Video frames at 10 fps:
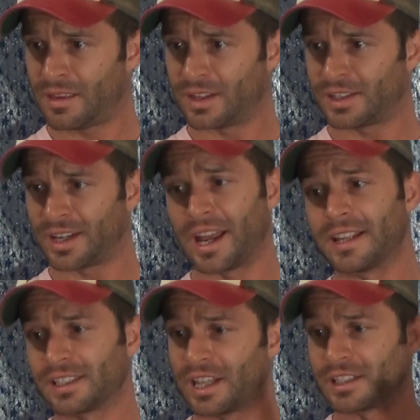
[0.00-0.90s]
they say
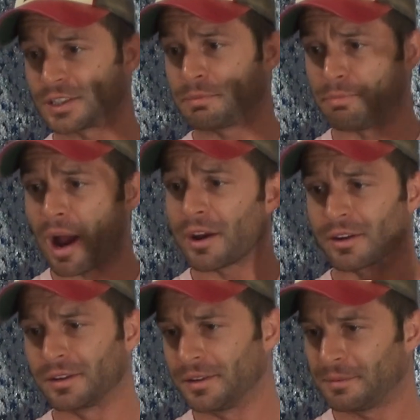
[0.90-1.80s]
it's
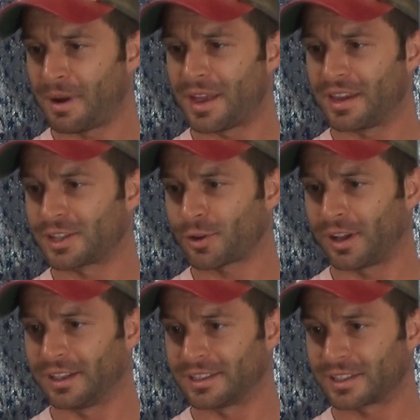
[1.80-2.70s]
inspired by the
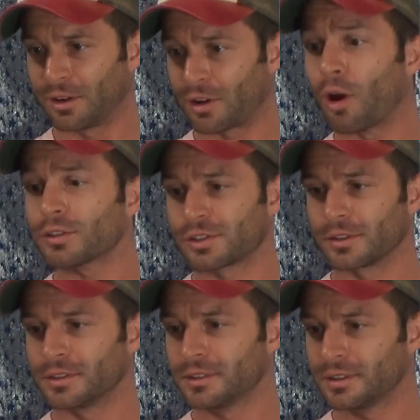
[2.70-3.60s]
Estrella Jalisco
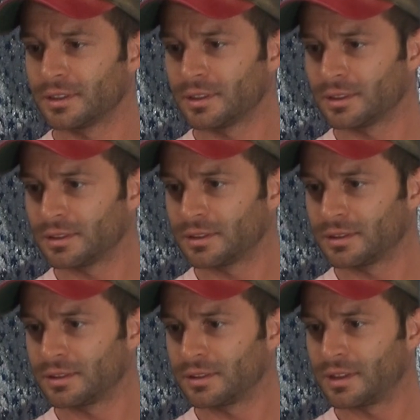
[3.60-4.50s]
culture
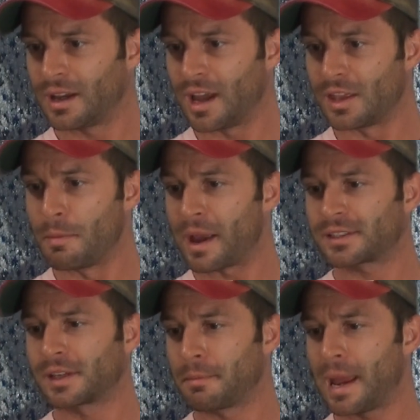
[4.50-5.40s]
and the
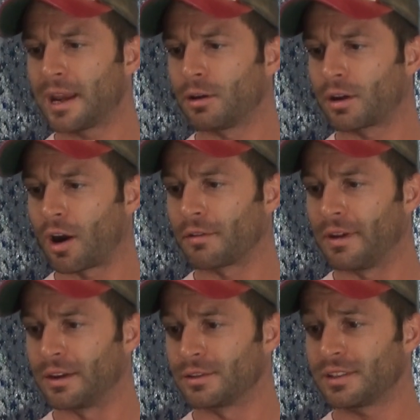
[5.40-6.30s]
Mexican mango cart
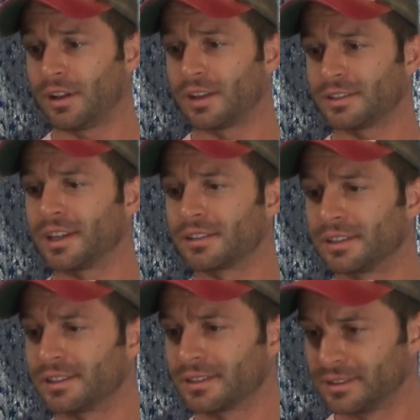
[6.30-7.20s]
vendors in Los
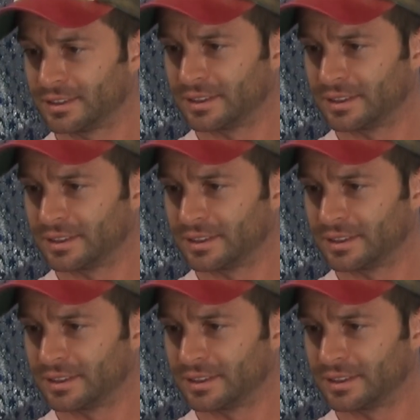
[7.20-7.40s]
Angeles.